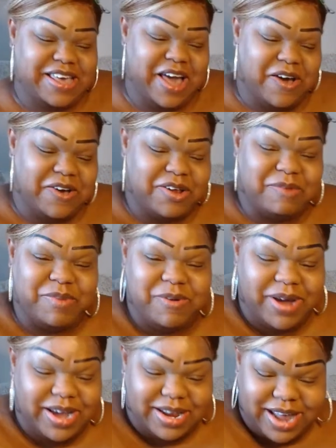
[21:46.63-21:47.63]
and y'all gonna
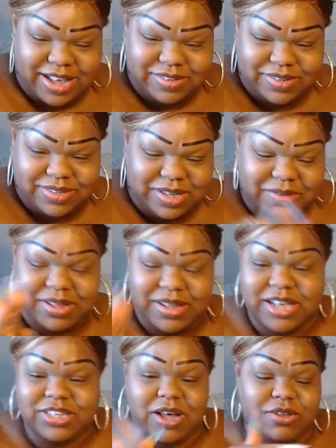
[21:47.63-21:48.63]
be recognized for something
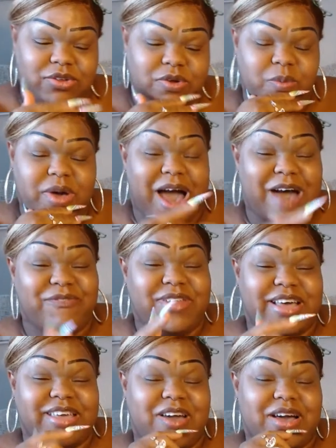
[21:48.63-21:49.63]
that y'all do but i
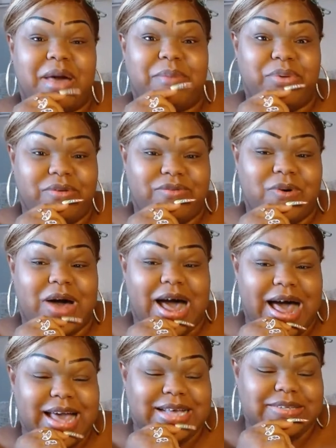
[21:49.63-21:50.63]
feel like y'all got beautiful
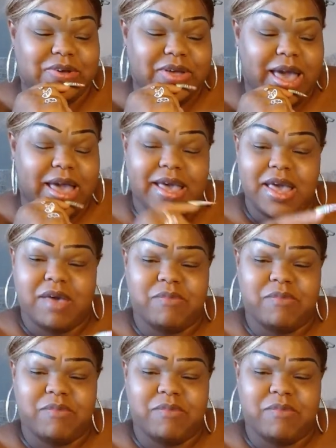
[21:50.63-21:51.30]
eyes okay